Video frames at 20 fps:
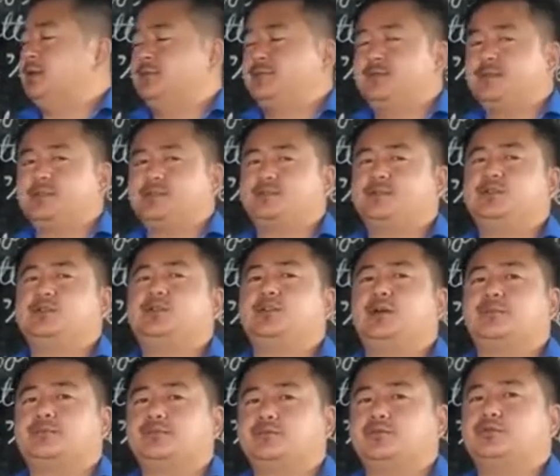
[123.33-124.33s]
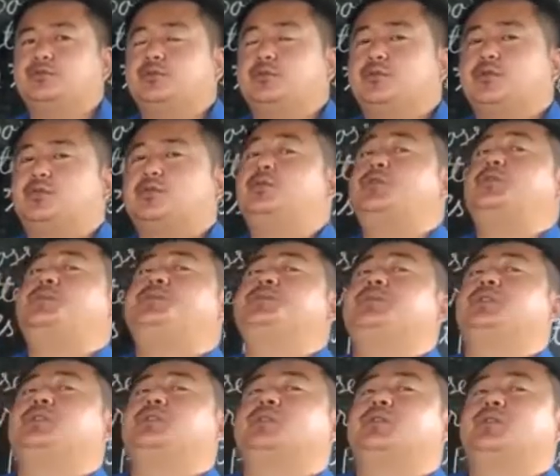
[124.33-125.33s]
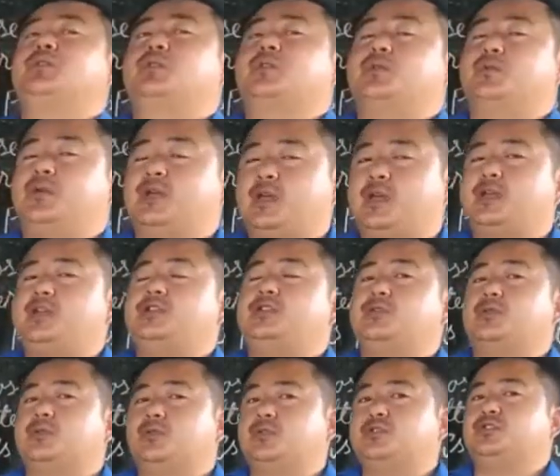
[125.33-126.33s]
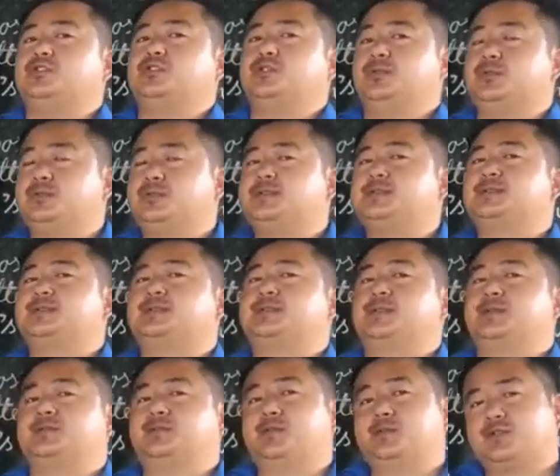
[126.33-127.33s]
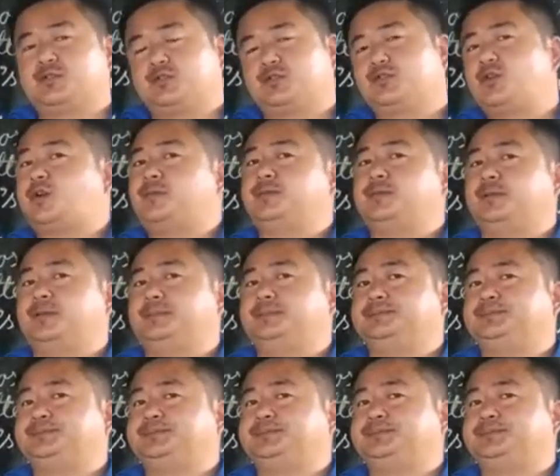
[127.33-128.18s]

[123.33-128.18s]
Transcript: first of all you have to know where you are going to use apostrophe